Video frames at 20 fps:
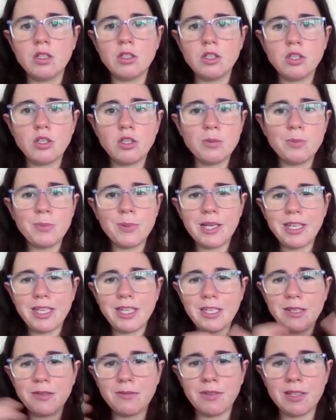Do you
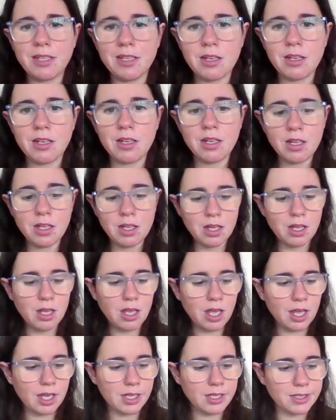believe
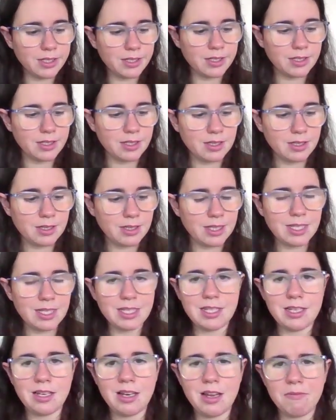in
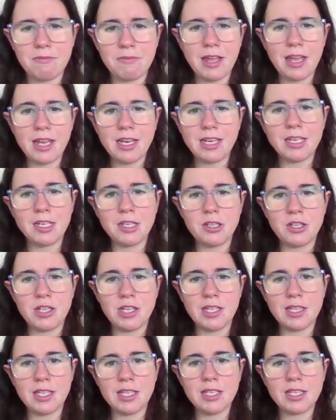this love
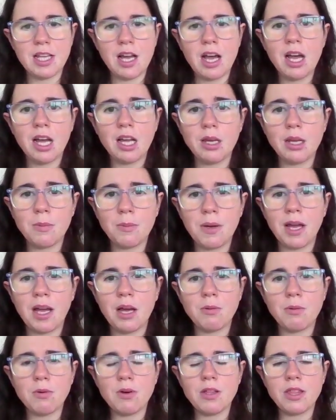energy, this higher
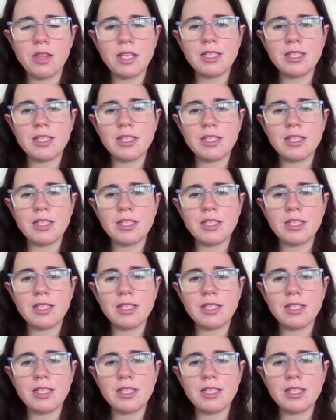power,